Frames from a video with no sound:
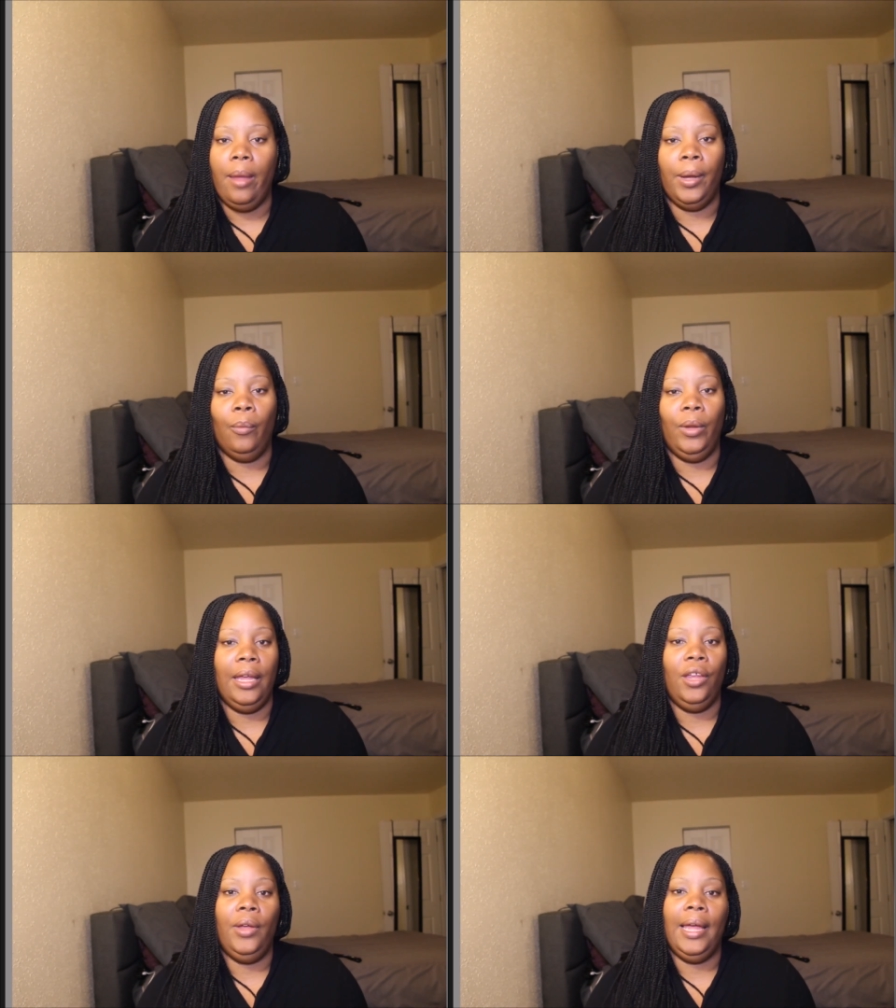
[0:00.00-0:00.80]
but
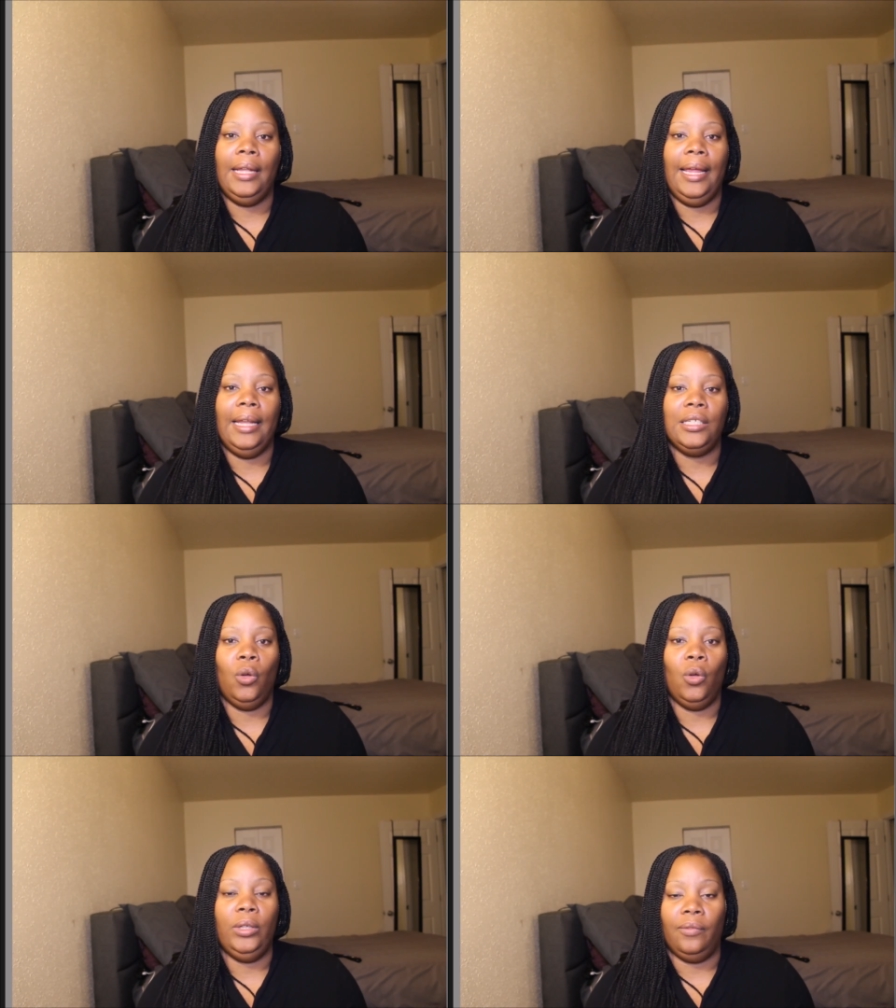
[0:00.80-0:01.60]
you can't lay it
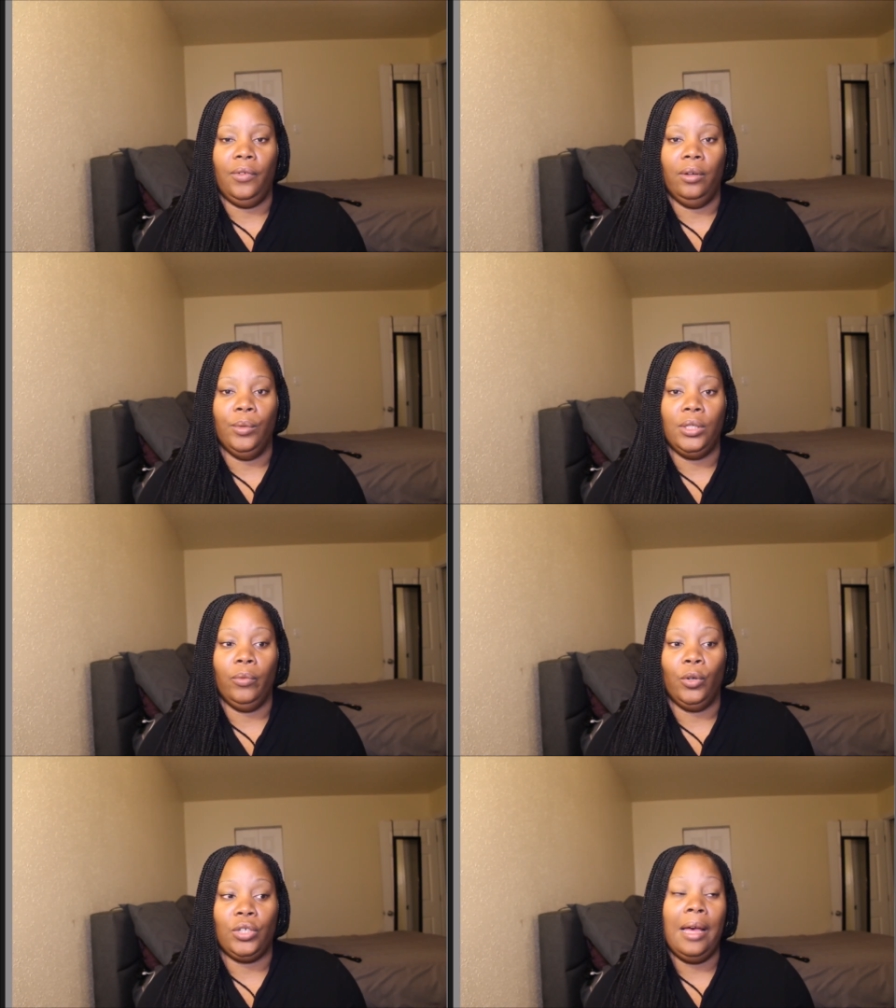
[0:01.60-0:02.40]
solely at the foot of
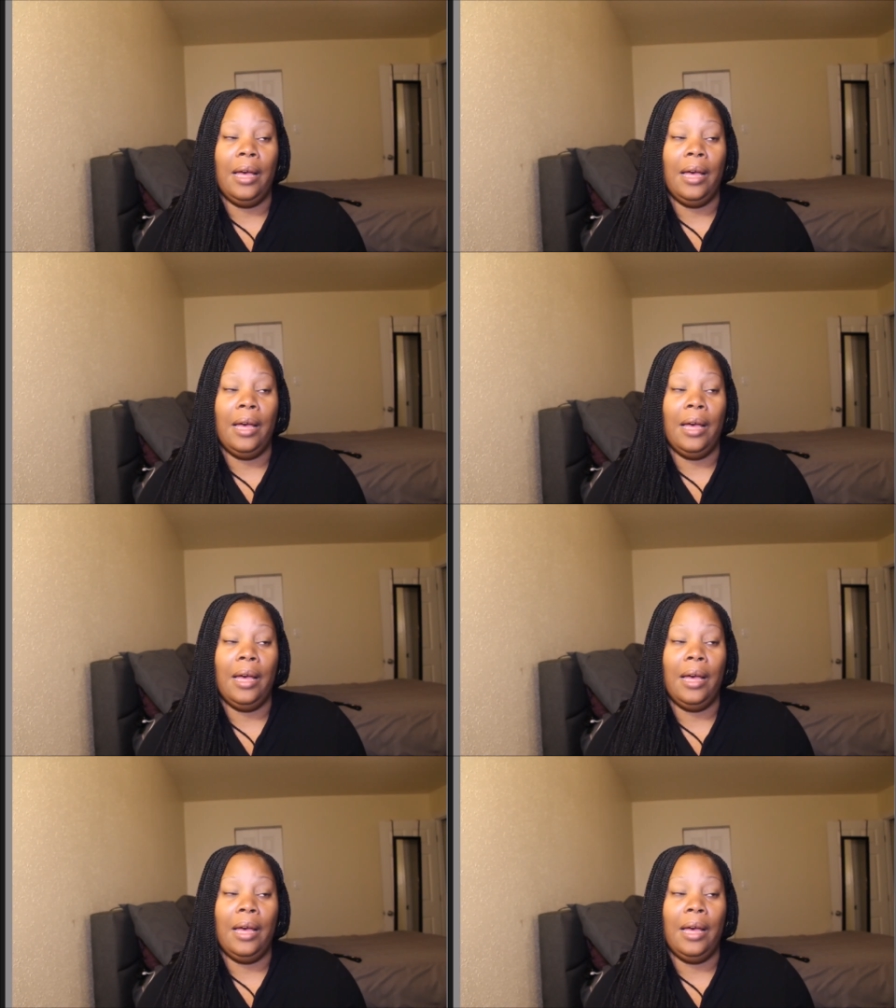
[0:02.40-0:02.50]
Rochelle.